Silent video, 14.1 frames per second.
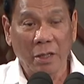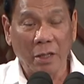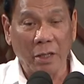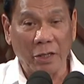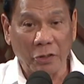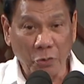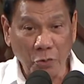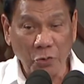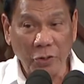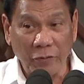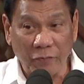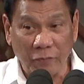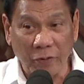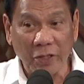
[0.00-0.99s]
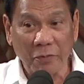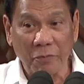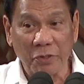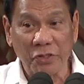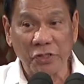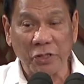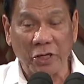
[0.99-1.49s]
I do the very
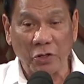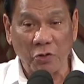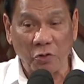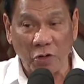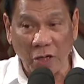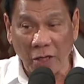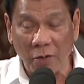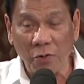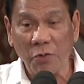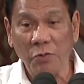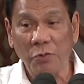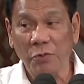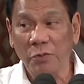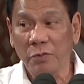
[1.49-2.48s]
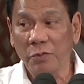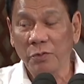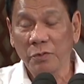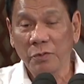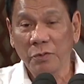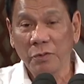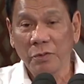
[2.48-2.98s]
best I know how,
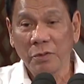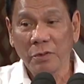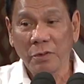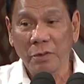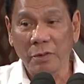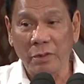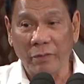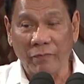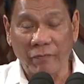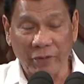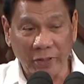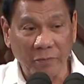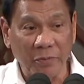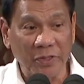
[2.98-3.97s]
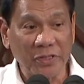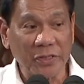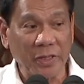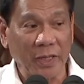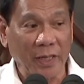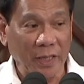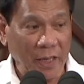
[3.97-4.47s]
the very best
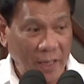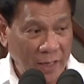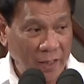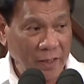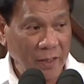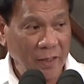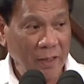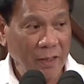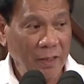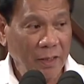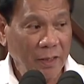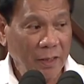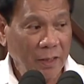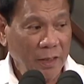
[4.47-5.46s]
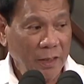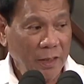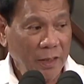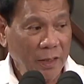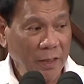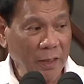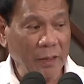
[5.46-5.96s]
I can,
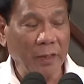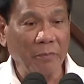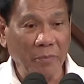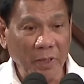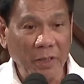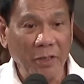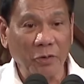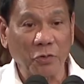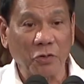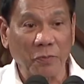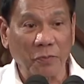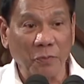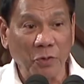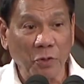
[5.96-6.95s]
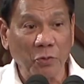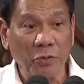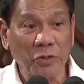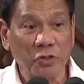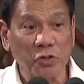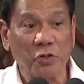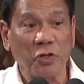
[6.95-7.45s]
and I mean to keep doing
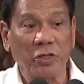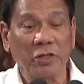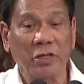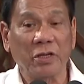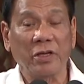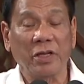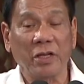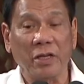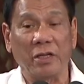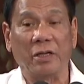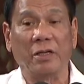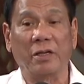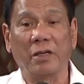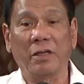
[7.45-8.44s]
so until the end.